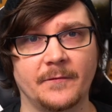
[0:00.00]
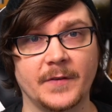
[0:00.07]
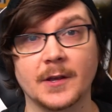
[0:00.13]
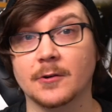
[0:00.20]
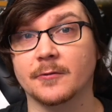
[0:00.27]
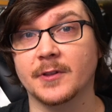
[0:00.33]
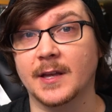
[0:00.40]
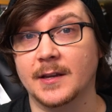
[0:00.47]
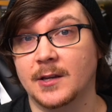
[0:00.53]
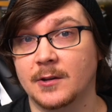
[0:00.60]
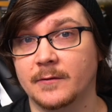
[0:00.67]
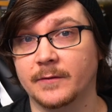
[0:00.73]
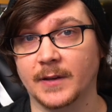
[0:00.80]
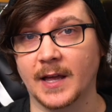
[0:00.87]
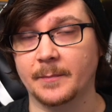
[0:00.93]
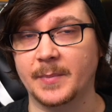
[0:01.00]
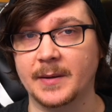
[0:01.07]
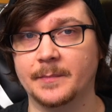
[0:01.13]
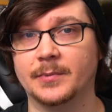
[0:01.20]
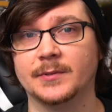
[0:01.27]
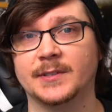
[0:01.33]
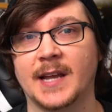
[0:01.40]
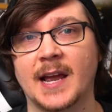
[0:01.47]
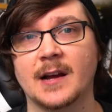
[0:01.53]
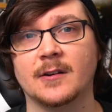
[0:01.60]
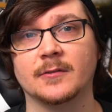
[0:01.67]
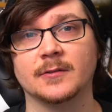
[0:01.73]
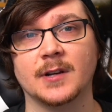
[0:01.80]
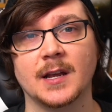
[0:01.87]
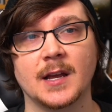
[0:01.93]
feel that you've let people
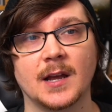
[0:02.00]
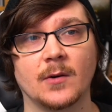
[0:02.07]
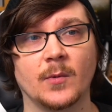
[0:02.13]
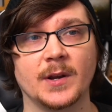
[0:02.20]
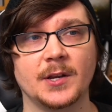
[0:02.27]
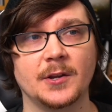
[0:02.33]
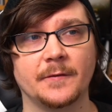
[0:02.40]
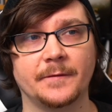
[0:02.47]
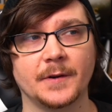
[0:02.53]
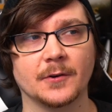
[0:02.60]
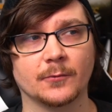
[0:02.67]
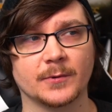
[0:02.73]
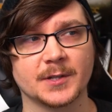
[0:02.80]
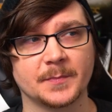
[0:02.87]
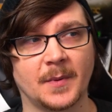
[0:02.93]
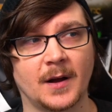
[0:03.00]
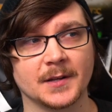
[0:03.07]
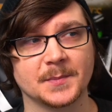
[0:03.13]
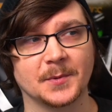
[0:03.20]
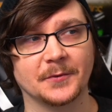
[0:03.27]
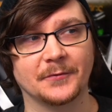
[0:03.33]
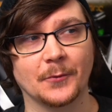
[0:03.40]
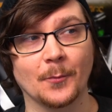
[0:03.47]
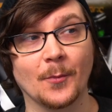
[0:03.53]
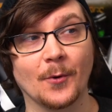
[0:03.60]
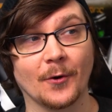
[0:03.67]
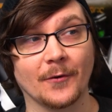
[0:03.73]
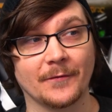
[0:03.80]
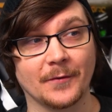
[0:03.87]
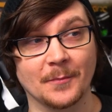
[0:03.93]
down, when you feel responsible for
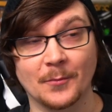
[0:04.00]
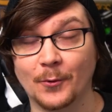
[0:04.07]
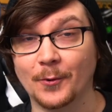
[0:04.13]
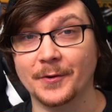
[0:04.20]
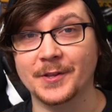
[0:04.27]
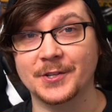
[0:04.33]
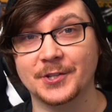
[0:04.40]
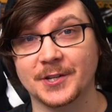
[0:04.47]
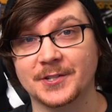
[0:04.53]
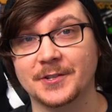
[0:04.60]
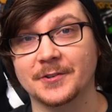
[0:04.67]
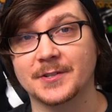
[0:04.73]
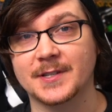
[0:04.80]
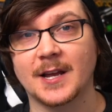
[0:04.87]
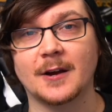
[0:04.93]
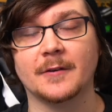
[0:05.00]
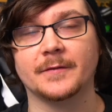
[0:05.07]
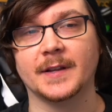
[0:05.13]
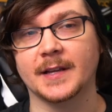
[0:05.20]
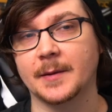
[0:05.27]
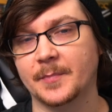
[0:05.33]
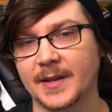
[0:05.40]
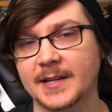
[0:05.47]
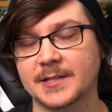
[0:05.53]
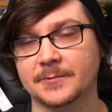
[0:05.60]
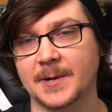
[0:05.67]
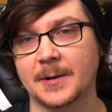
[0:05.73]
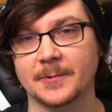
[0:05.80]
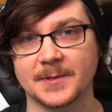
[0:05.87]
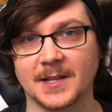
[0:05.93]
more, for more than just yourself? Like, it plays
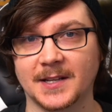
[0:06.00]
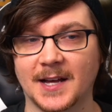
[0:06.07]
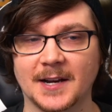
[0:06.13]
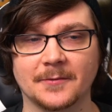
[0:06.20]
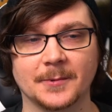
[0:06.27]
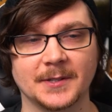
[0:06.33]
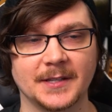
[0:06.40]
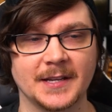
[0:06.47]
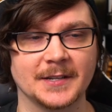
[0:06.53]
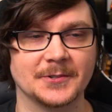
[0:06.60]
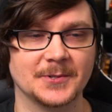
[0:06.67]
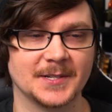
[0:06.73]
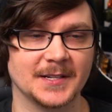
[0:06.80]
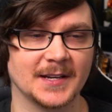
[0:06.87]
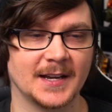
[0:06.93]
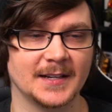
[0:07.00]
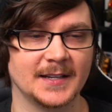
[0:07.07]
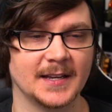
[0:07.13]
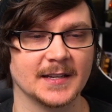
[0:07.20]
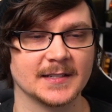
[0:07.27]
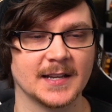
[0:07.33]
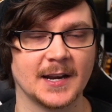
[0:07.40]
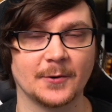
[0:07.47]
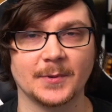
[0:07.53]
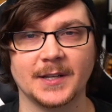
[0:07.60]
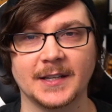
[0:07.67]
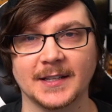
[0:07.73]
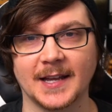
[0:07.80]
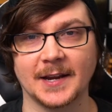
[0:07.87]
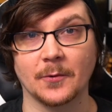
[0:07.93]
around with a lot of really interesting ideas, and I
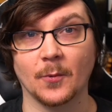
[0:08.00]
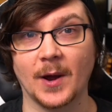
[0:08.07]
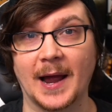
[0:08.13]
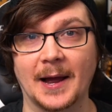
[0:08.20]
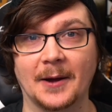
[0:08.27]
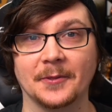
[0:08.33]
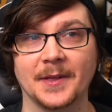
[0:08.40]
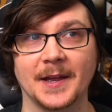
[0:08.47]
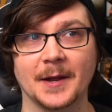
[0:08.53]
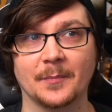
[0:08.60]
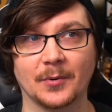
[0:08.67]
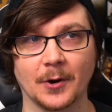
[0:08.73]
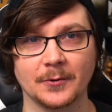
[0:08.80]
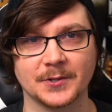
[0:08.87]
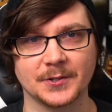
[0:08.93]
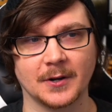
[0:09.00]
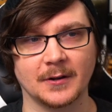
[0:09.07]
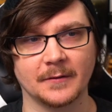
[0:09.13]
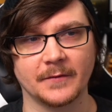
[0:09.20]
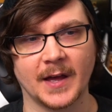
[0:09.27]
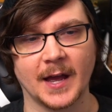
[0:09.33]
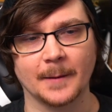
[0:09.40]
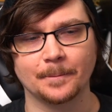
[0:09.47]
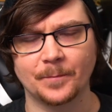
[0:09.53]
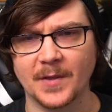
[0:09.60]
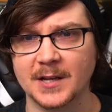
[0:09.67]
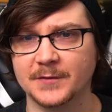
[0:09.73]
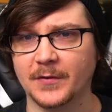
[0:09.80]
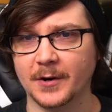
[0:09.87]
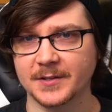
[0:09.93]
really like how they approached all of that.
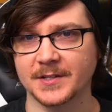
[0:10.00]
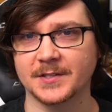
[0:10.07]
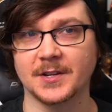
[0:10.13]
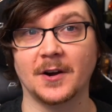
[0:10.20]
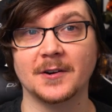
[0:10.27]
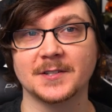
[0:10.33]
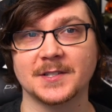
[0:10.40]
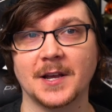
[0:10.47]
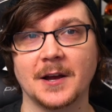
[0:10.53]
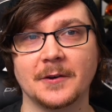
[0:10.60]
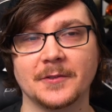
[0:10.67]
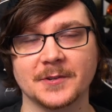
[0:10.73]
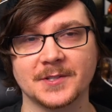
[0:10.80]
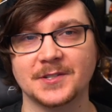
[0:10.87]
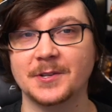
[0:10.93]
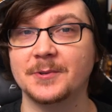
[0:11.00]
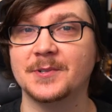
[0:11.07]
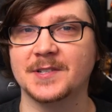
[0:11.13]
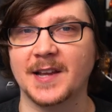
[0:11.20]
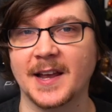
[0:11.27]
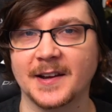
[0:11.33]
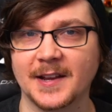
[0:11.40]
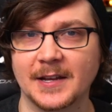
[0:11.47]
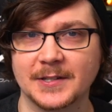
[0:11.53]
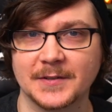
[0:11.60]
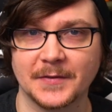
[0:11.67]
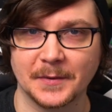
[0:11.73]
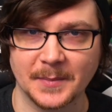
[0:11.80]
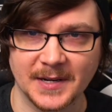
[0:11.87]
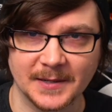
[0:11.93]
As far as the songs go, there's two standouts
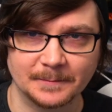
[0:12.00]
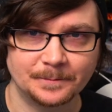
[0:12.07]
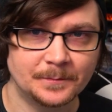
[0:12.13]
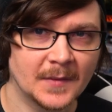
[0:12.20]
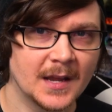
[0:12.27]
for me.